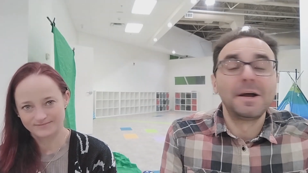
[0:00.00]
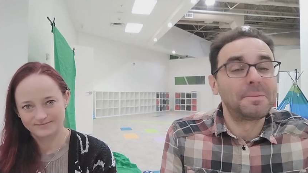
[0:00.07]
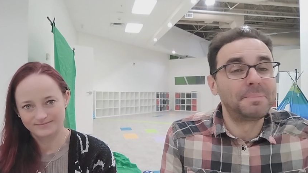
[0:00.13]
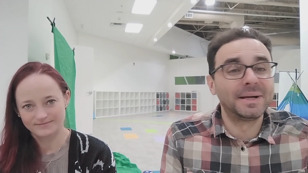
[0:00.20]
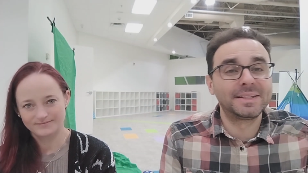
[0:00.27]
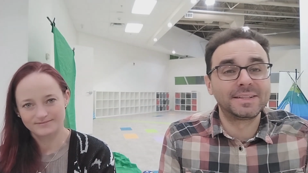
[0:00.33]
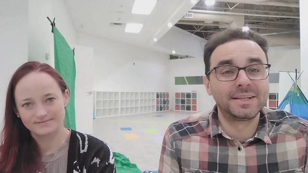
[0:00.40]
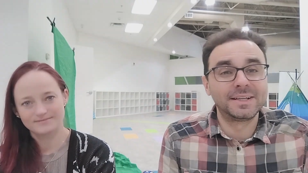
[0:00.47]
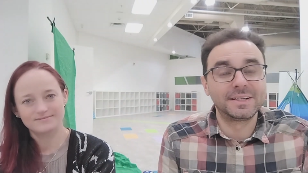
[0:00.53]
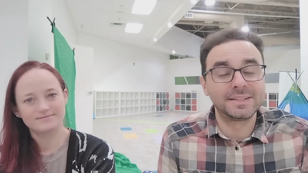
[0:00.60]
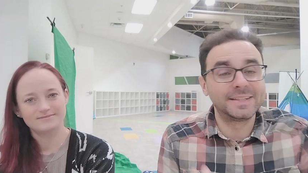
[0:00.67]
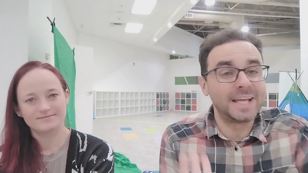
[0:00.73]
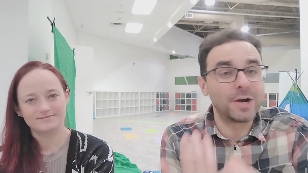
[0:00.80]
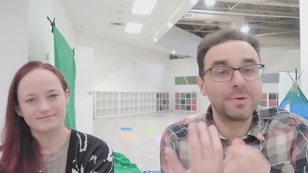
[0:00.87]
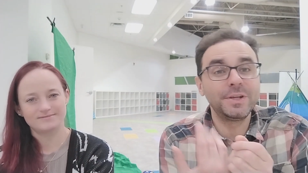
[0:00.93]
Speaker 1: But uh,
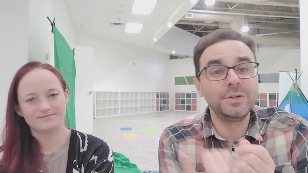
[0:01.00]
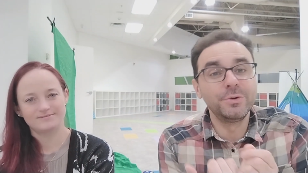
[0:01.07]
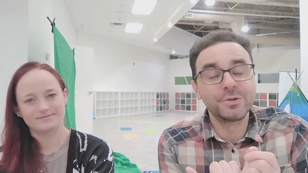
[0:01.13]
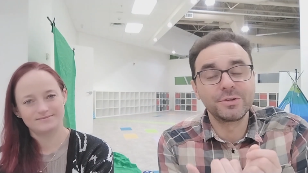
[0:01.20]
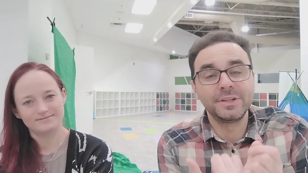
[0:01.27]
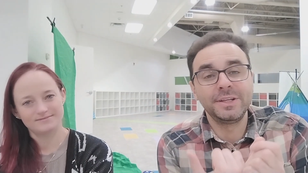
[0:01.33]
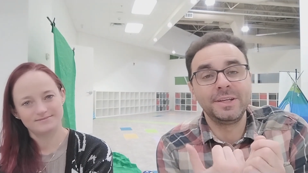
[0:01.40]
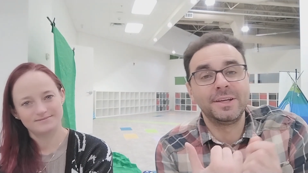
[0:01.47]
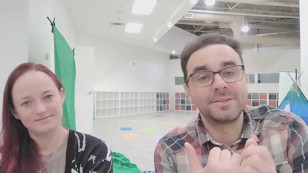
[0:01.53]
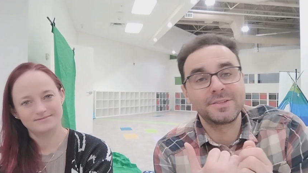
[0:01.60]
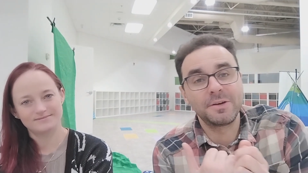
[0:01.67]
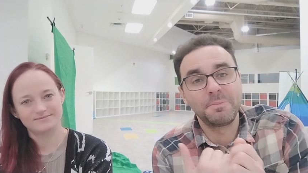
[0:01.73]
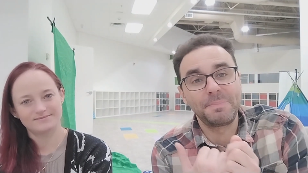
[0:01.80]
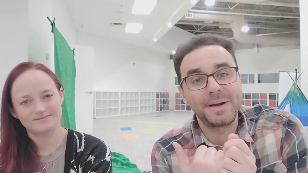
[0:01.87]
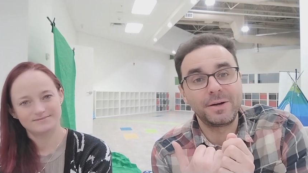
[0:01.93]
dairy usually is
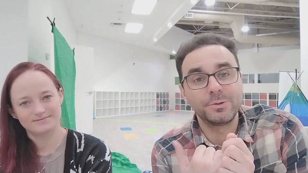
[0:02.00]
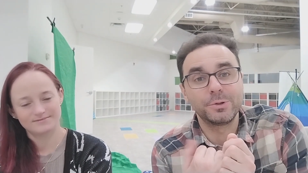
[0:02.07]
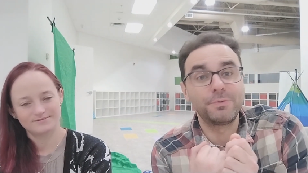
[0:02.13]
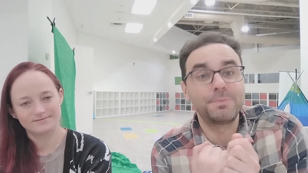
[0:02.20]
compound of